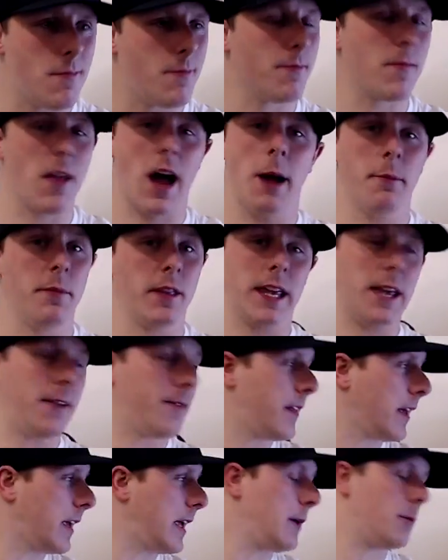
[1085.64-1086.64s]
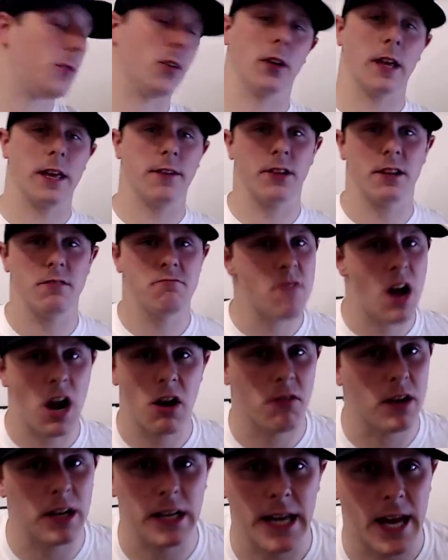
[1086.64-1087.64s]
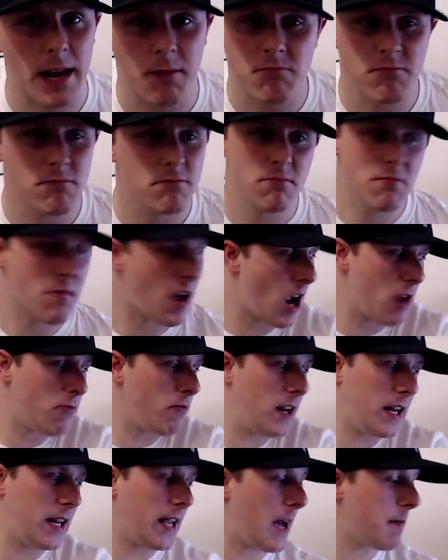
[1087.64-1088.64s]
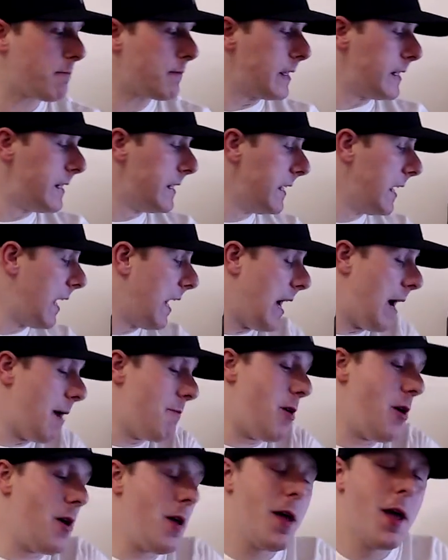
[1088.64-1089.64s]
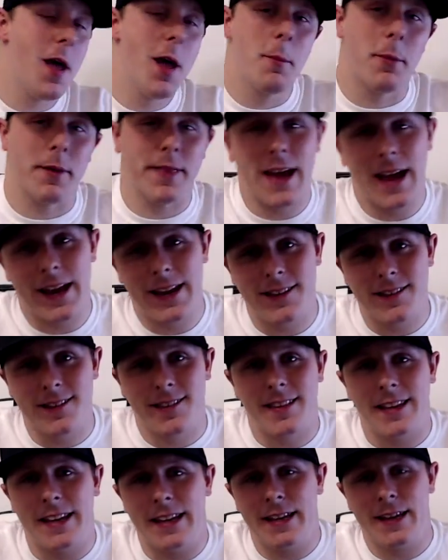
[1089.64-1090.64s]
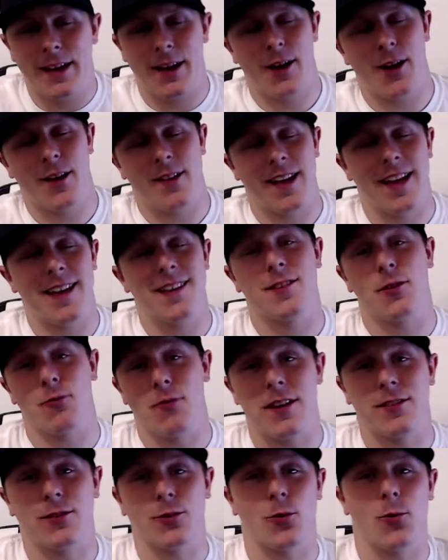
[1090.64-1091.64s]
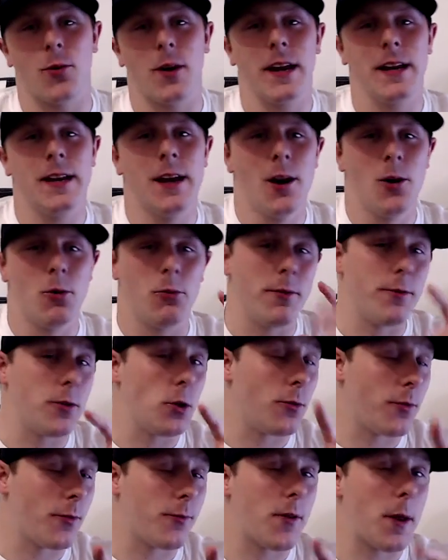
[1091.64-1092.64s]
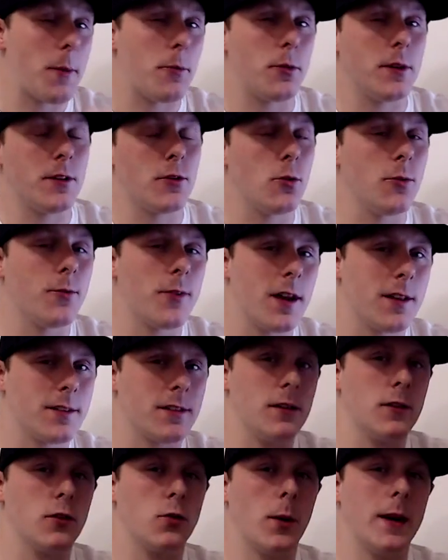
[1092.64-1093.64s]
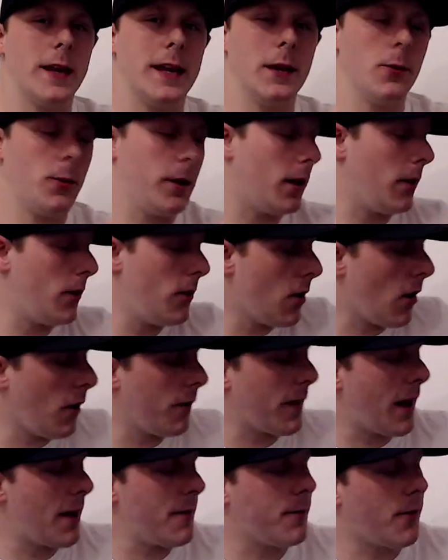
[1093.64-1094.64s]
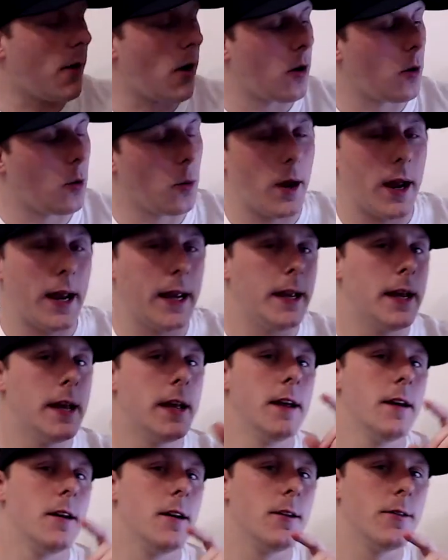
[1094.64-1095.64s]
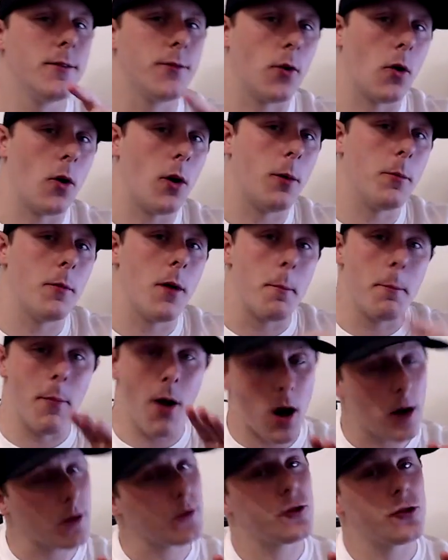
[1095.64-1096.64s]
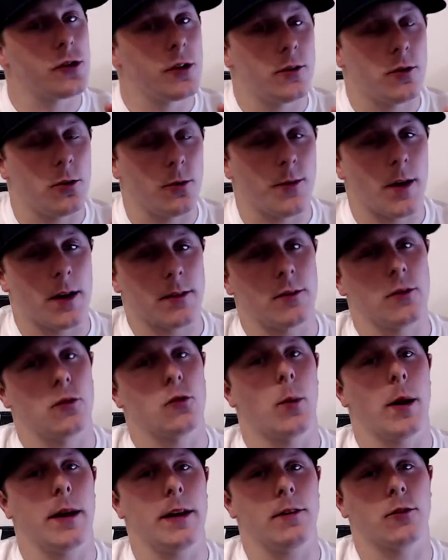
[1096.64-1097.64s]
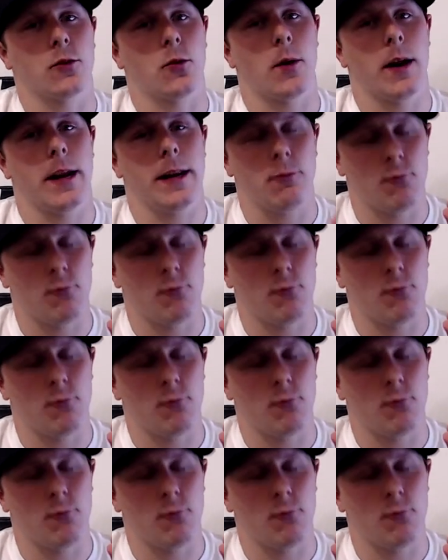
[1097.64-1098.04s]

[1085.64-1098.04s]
I'm the gift that keeps on giving. I really am. I really am. Um, but that is the uh, that is the WrestleCrate review for February two thousand twenty. We are not that far away from March two thousand twenty's crate.